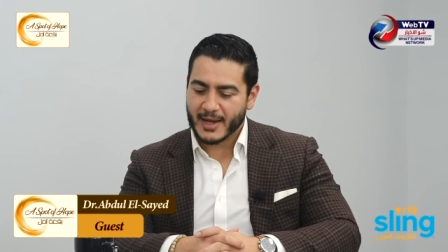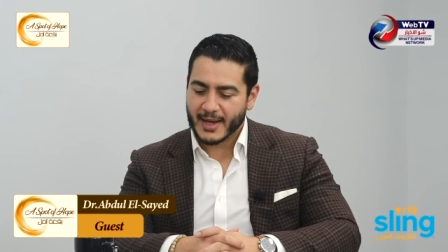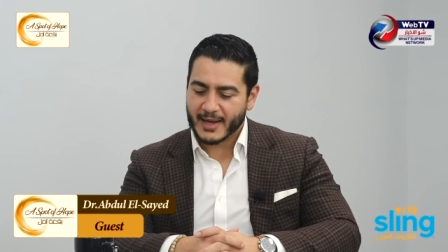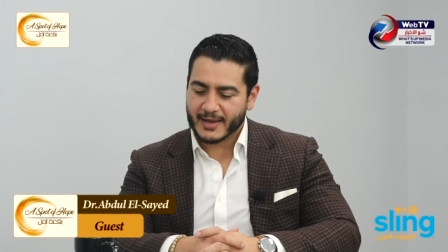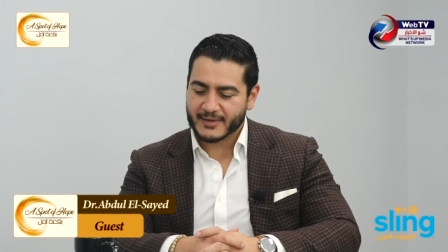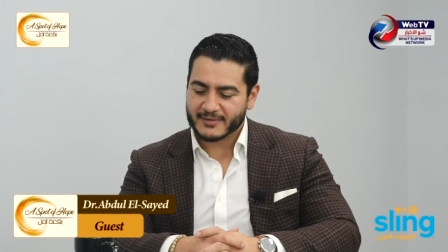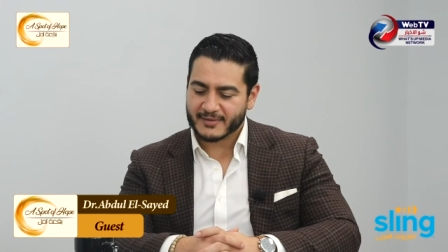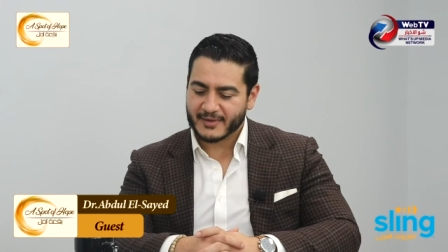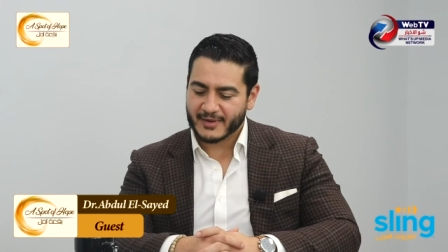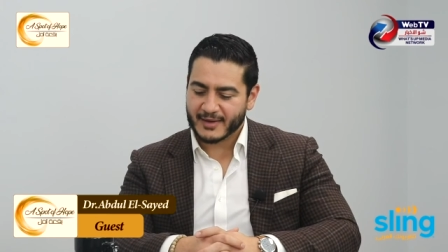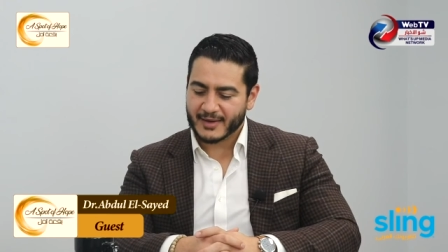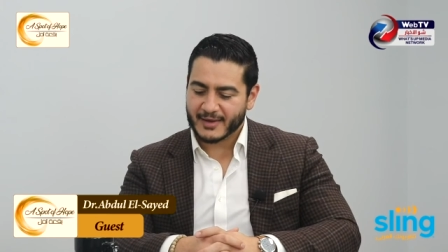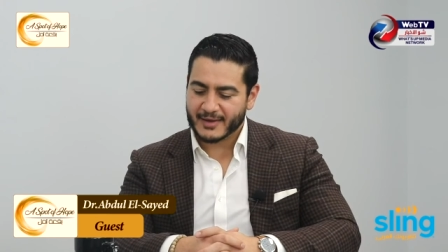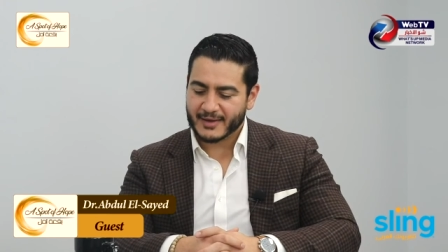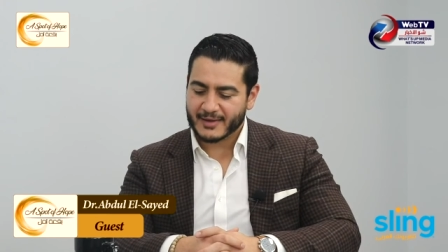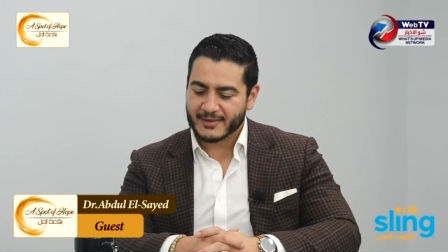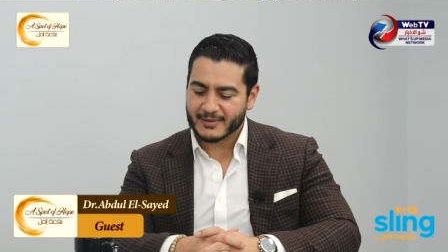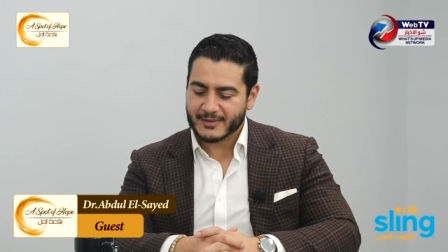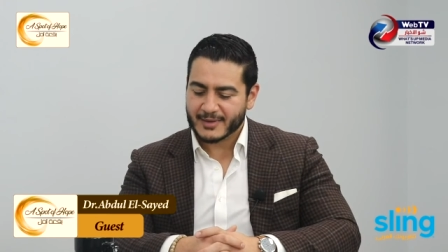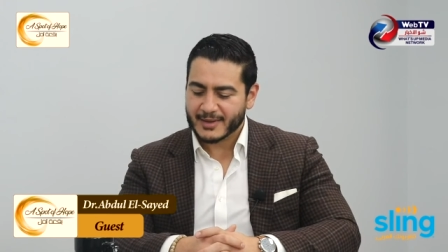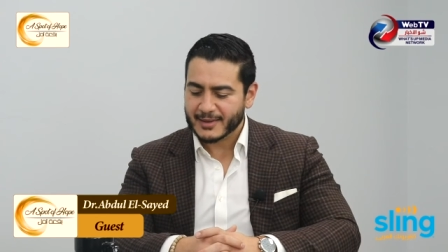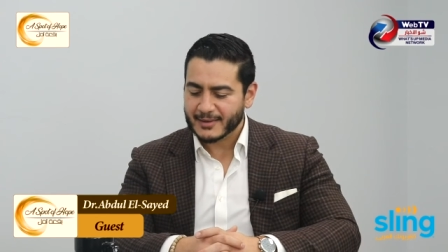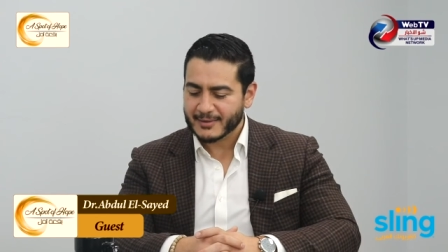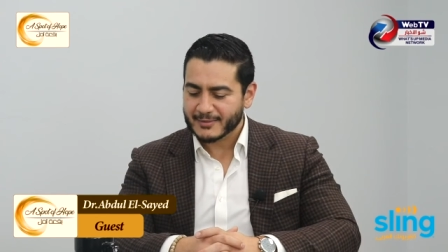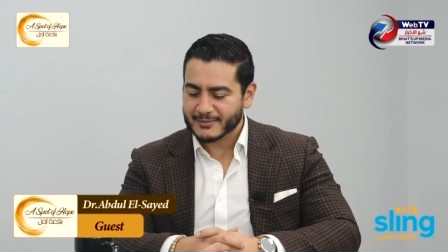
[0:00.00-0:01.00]
I
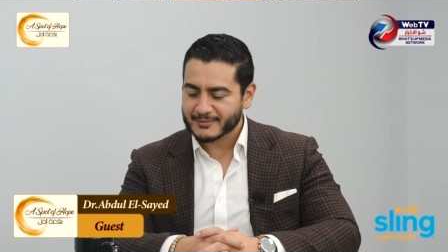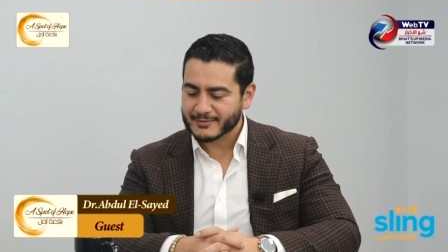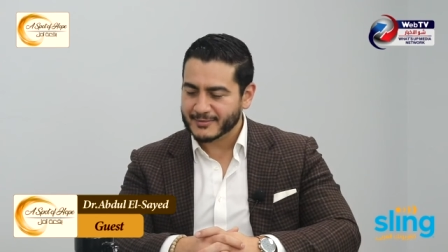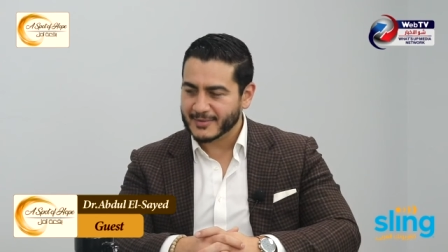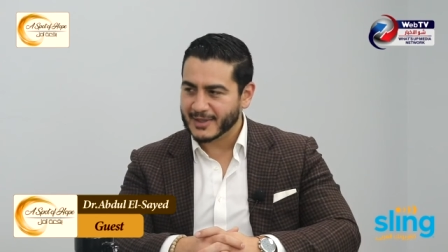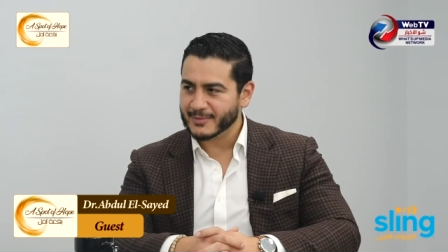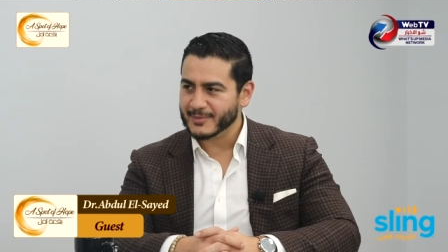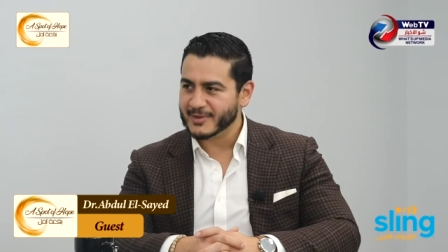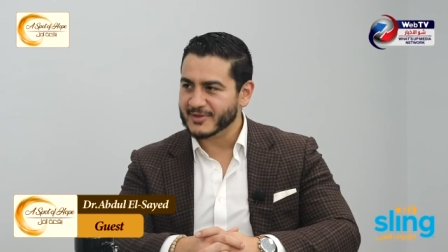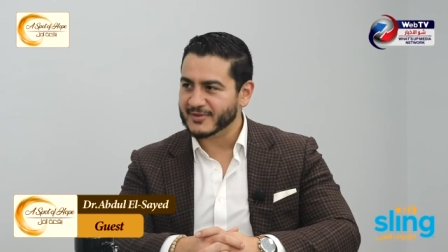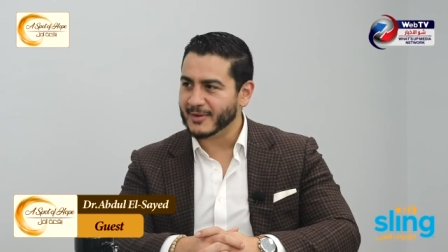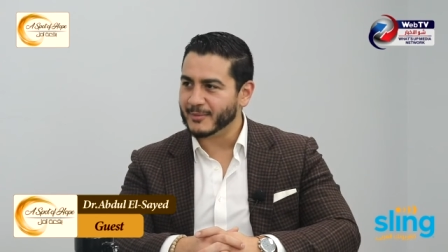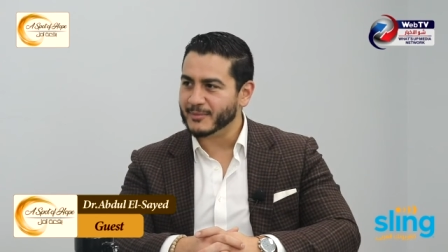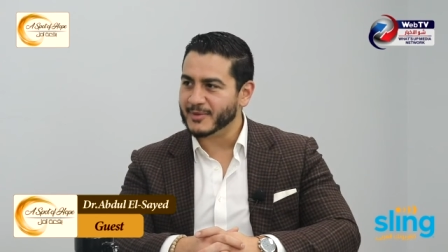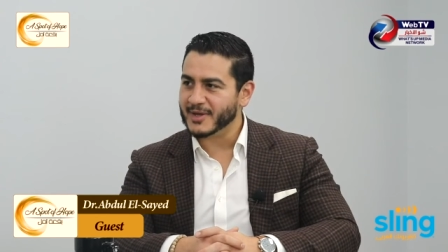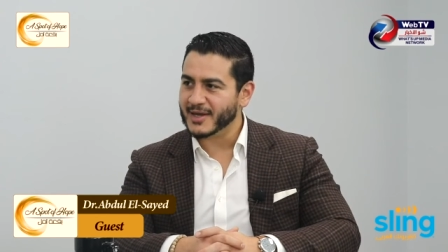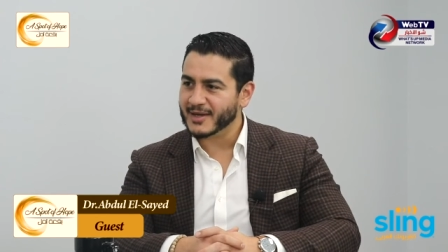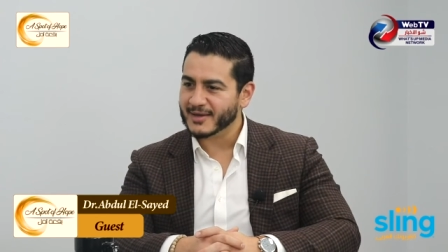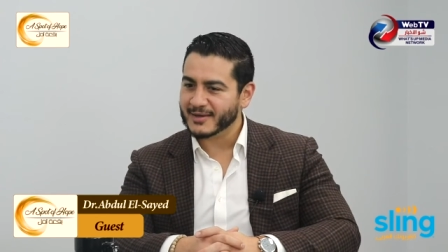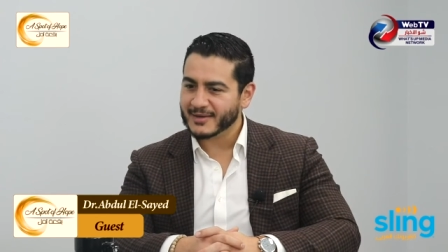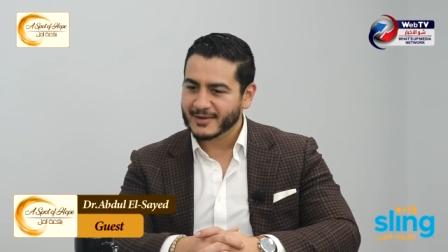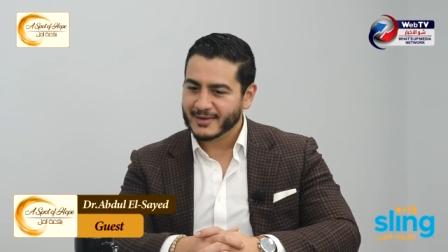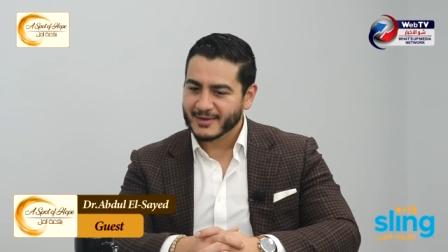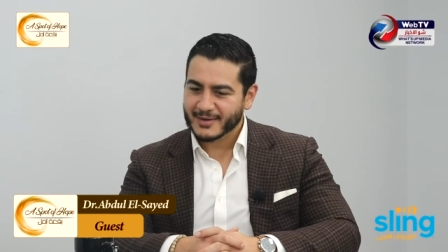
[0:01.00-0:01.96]
said, maybe someday.